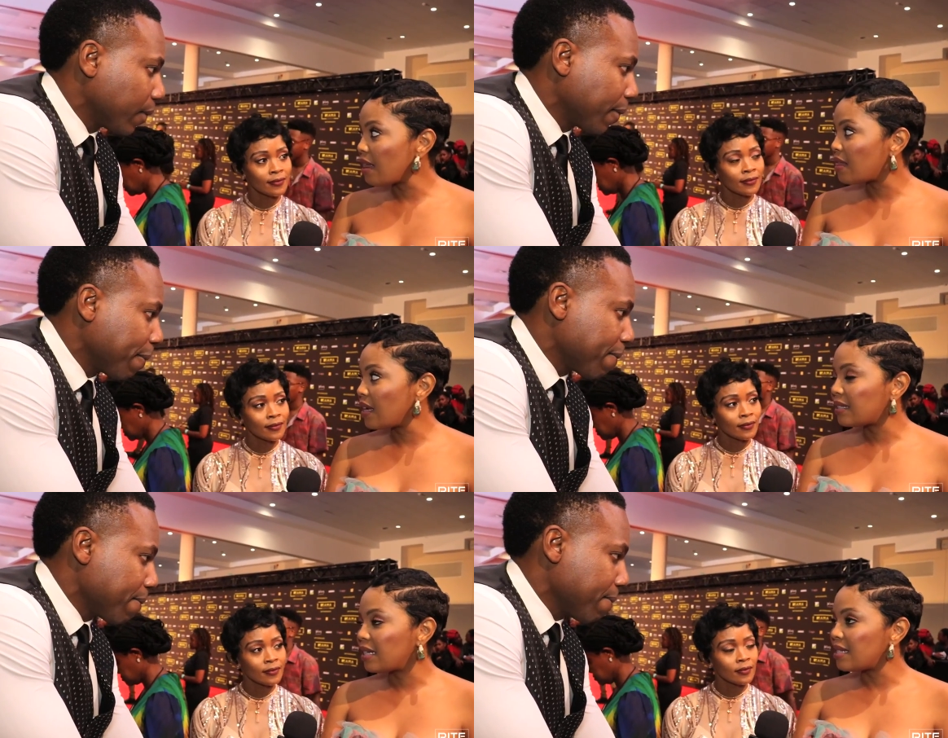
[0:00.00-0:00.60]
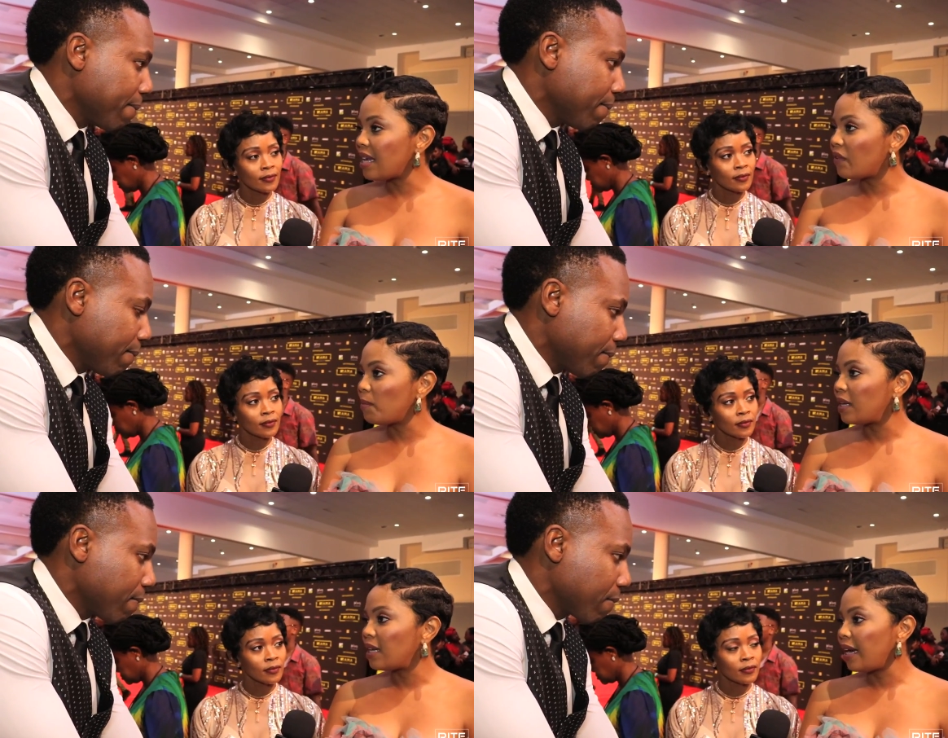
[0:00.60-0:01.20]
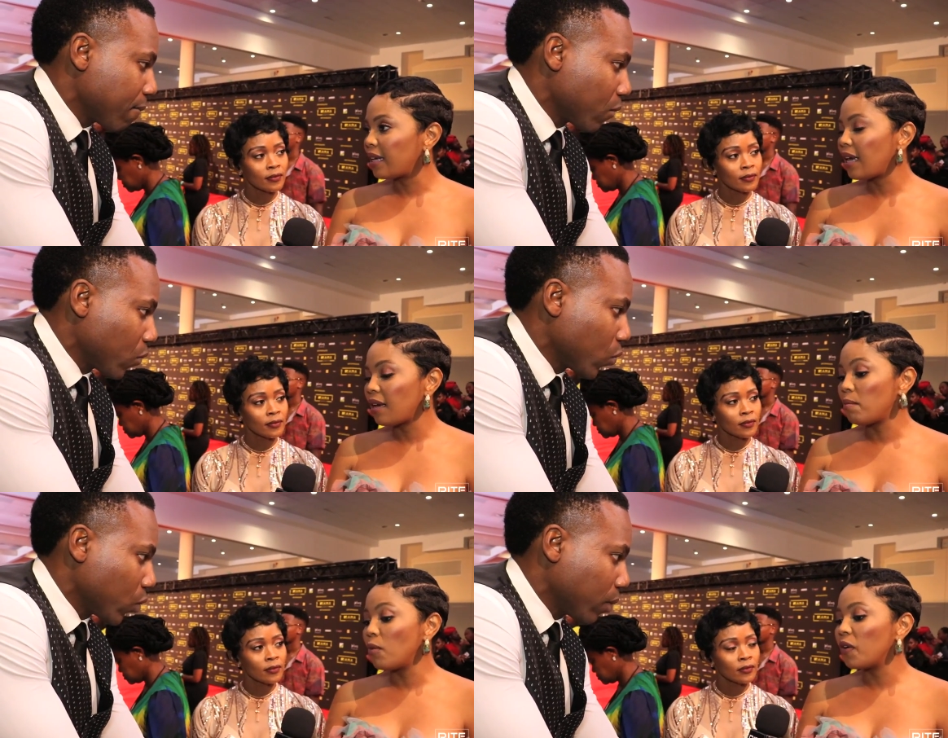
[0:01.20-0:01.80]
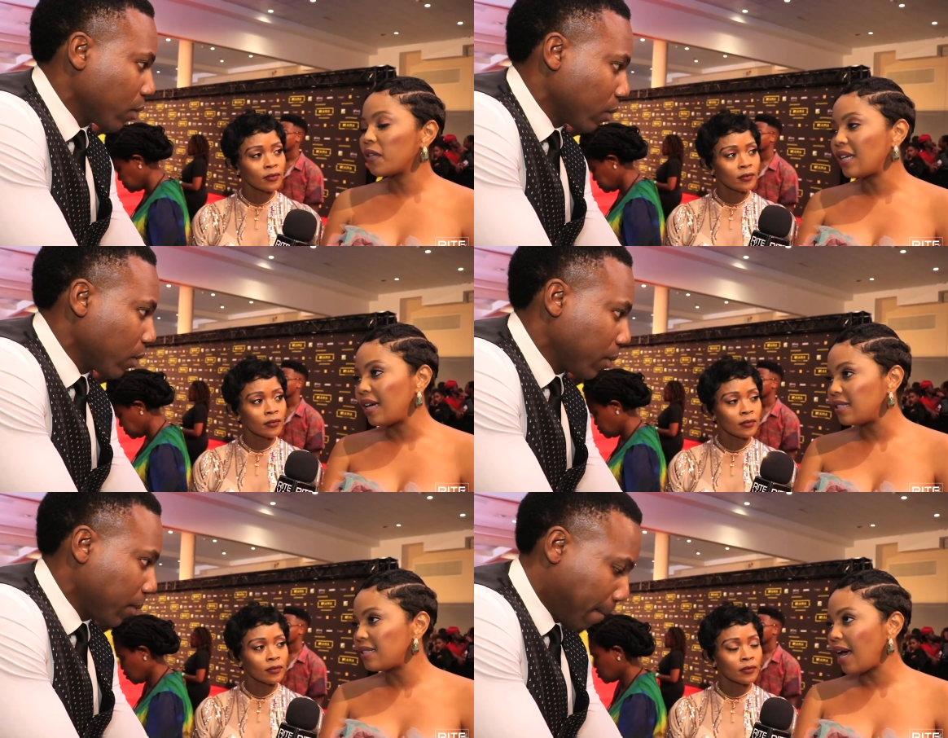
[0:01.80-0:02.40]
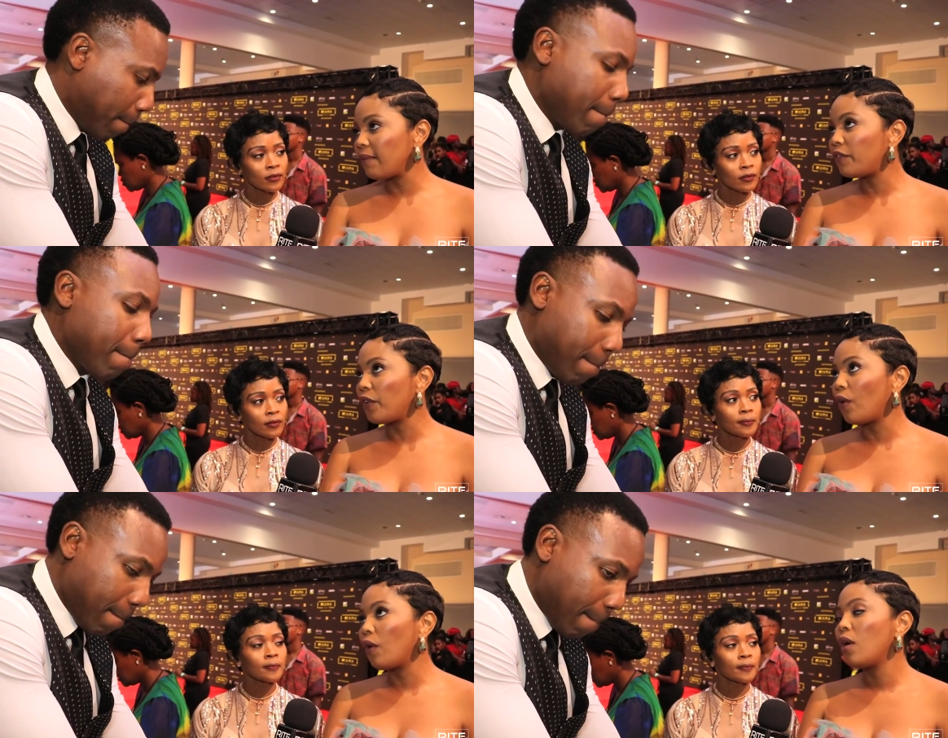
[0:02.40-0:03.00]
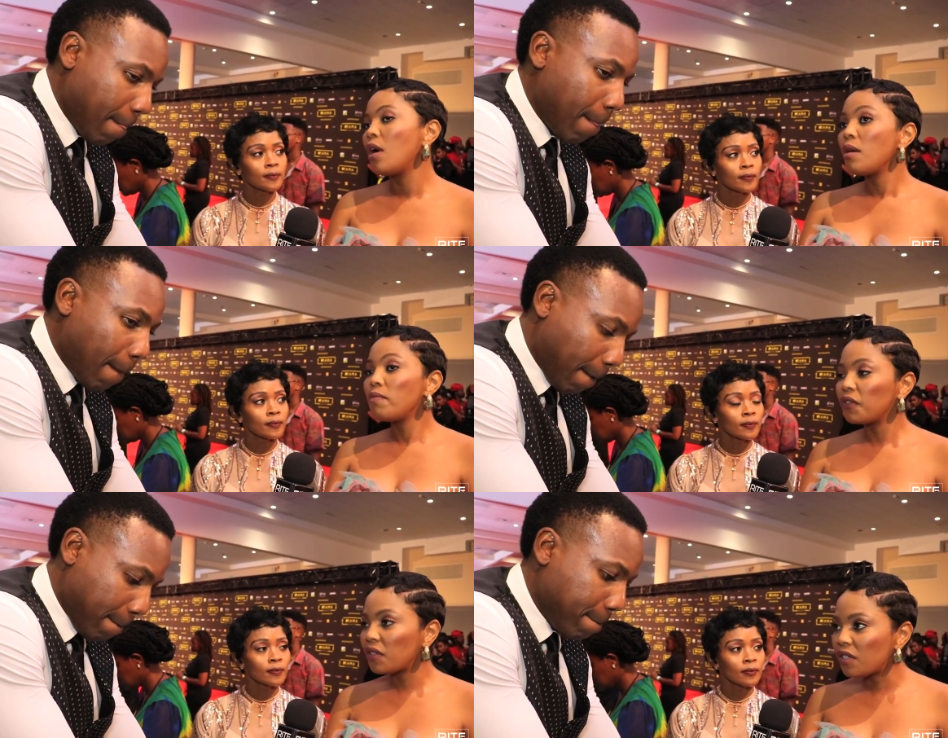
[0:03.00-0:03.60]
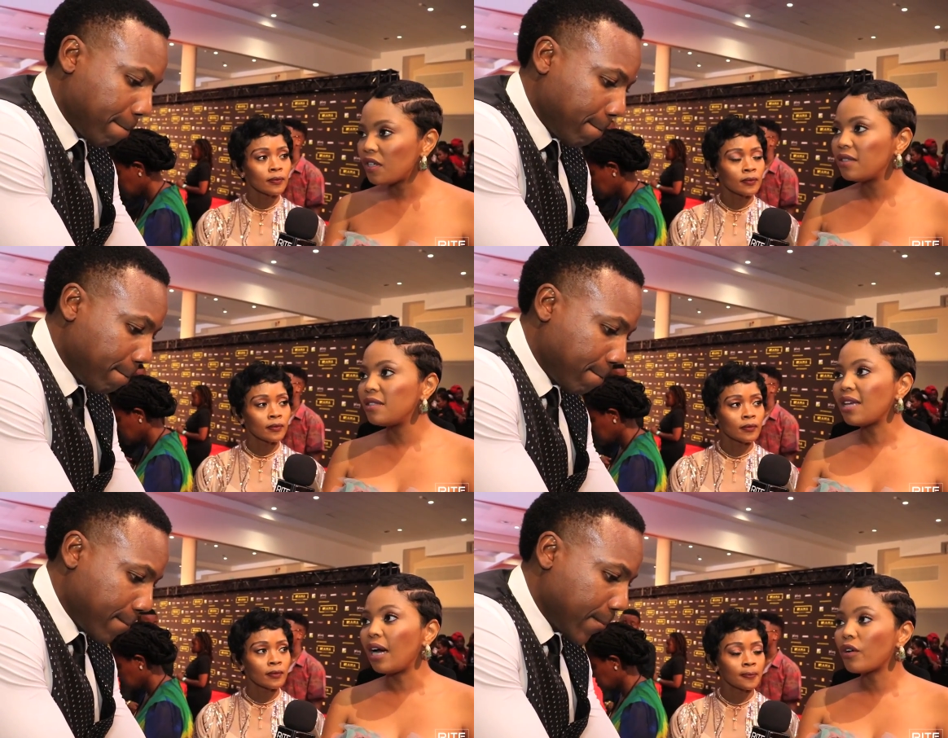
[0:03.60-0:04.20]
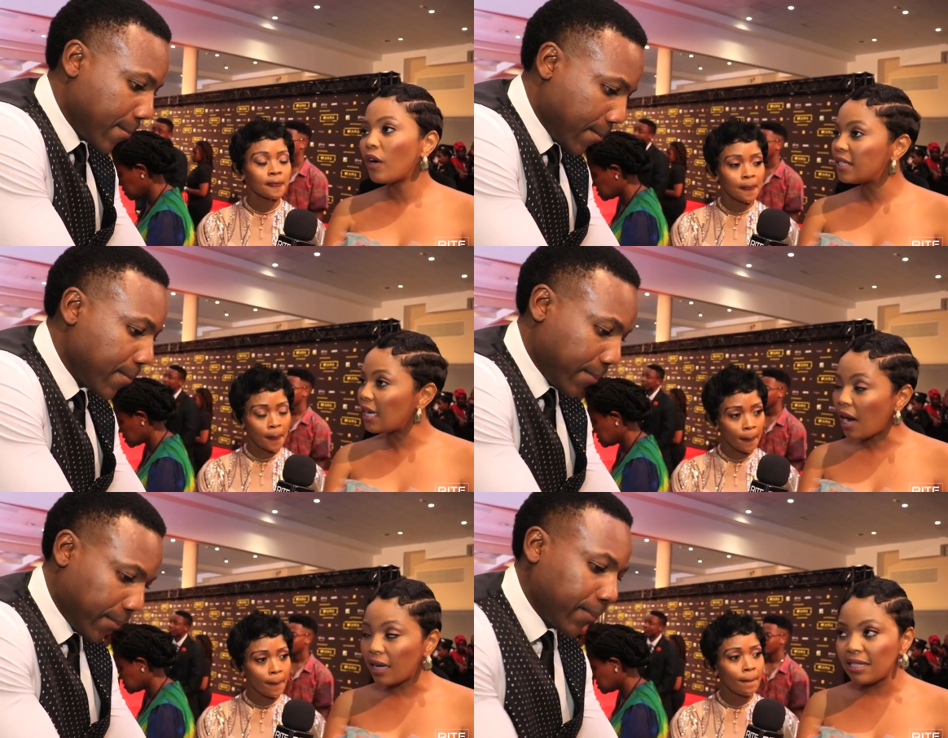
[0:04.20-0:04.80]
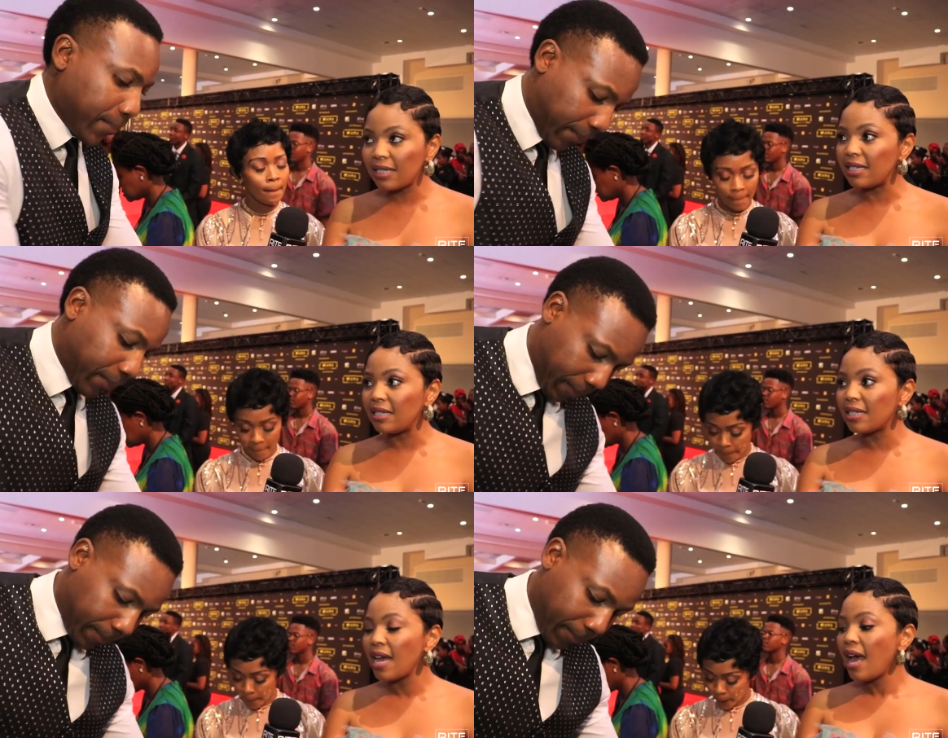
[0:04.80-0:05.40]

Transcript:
Speaker 1: this has never been like a more exciting time for musicians across the continent.